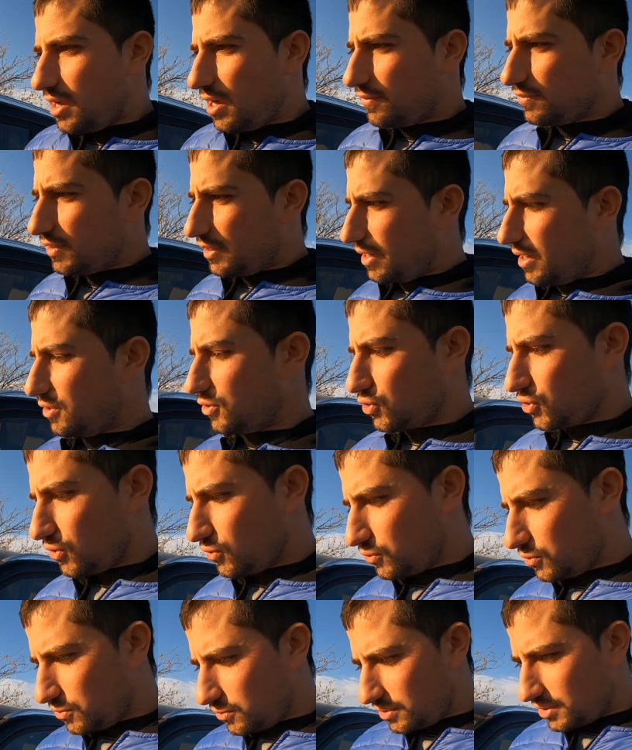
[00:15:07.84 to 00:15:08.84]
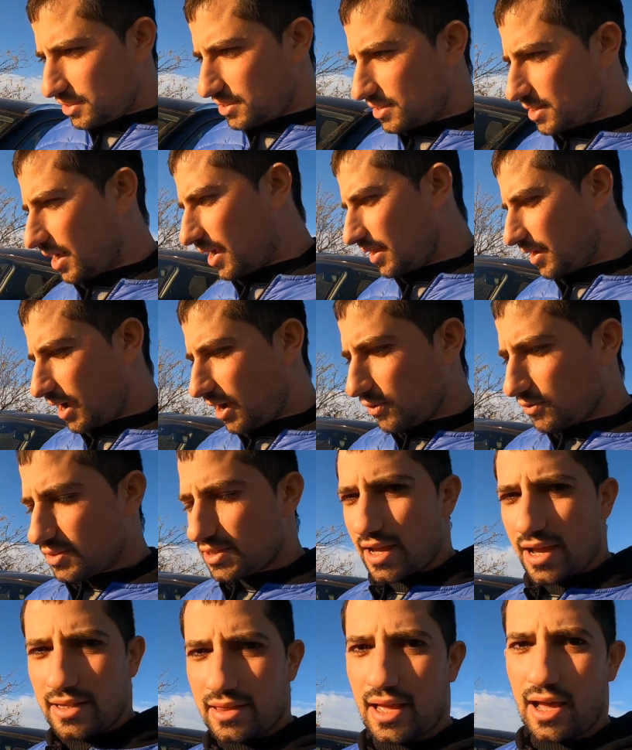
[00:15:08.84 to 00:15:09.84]
after I showed you inside,
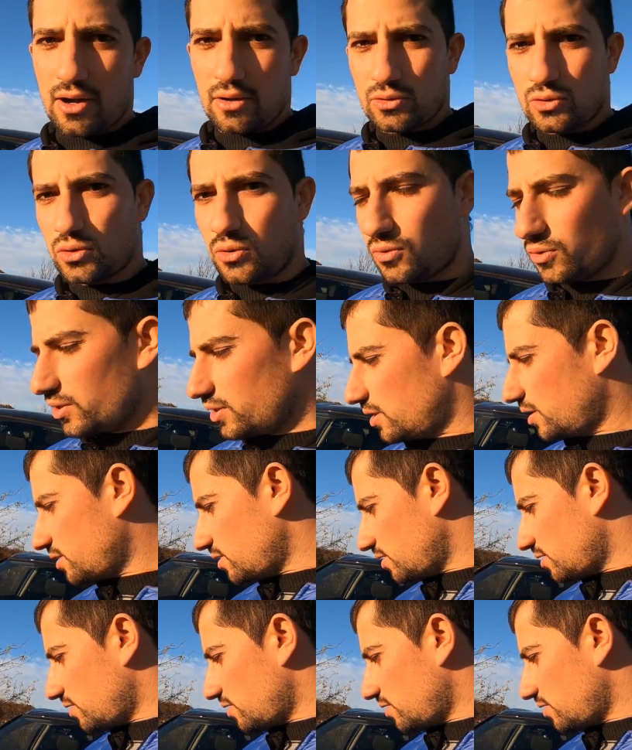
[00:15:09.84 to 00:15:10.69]
outside, I'll talk